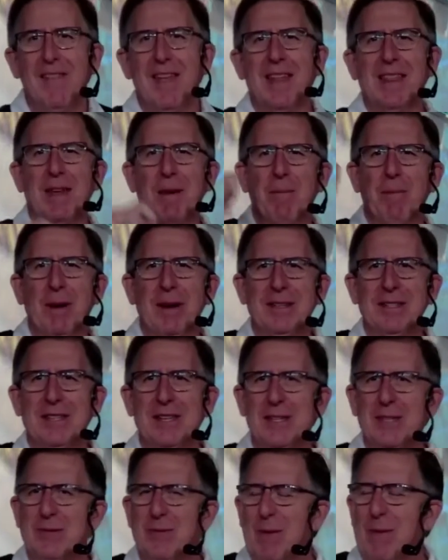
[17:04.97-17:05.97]
that the
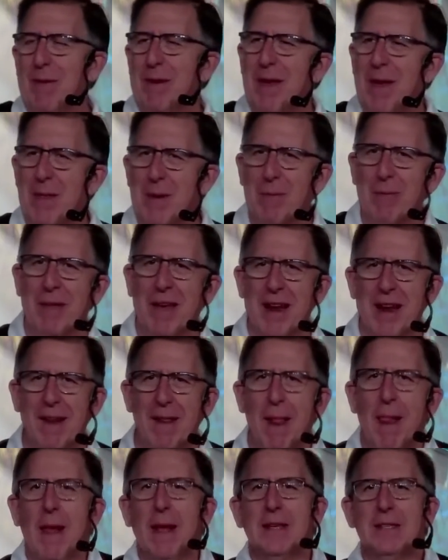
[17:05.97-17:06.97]
person is from another planet?
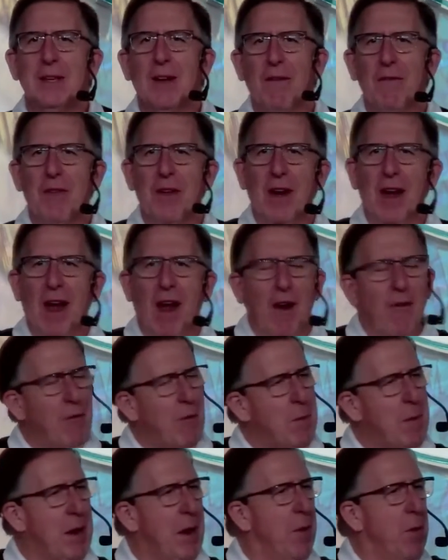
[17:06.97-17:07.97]
So if they are
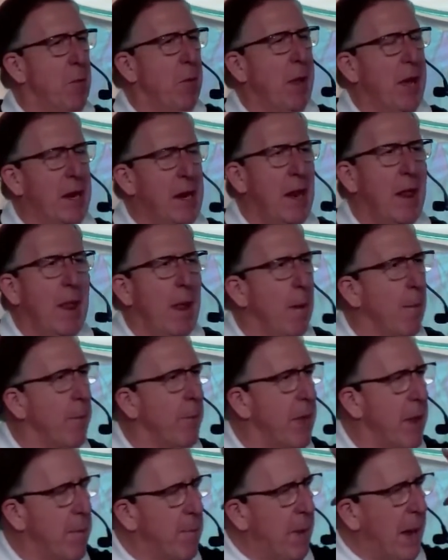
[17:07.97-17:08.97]
from another planet,
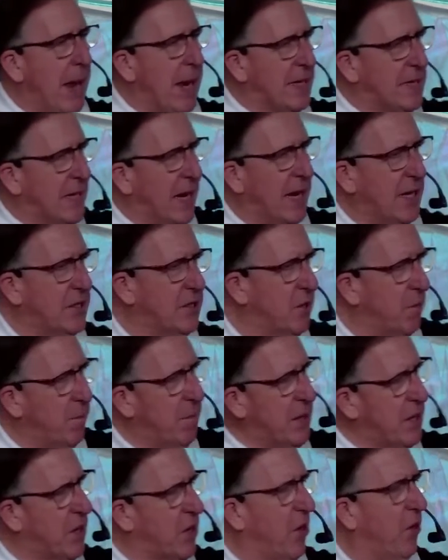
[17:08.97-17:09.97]
then pay attention,
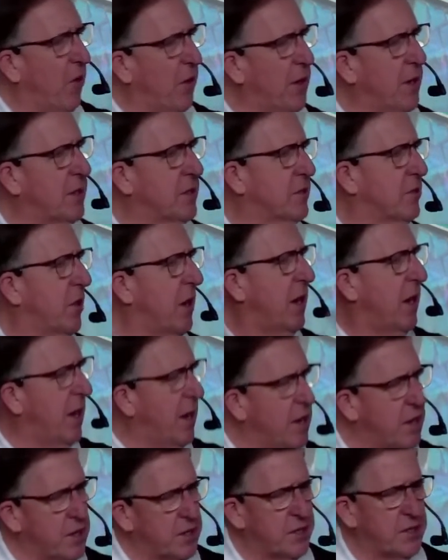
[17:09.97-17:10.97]
be curious, try to
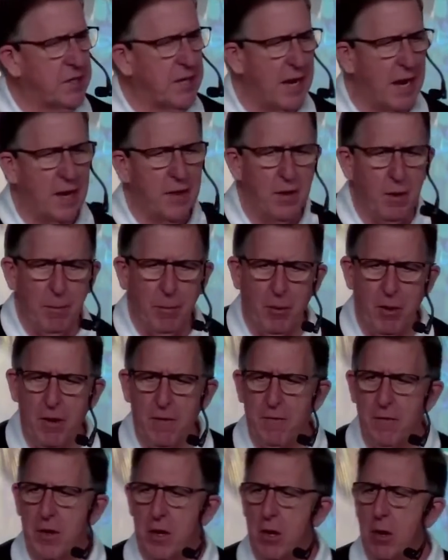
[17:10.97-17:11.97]
understand their point
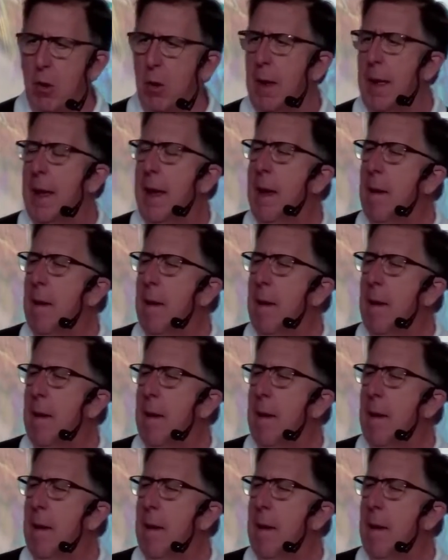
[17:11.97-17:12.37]
of view.